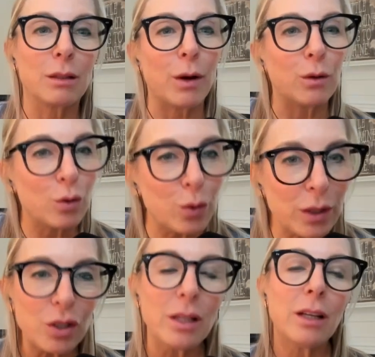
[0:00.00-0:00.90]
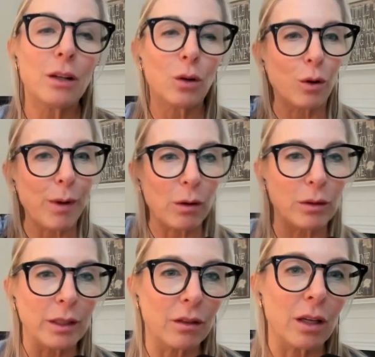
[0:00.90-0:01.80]
about nutrition or about
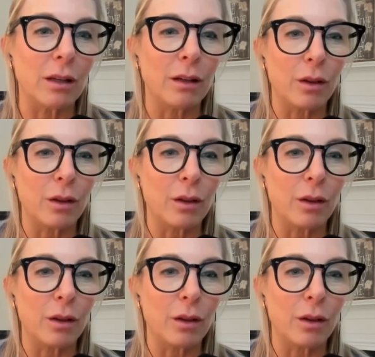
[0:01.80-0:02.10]
like the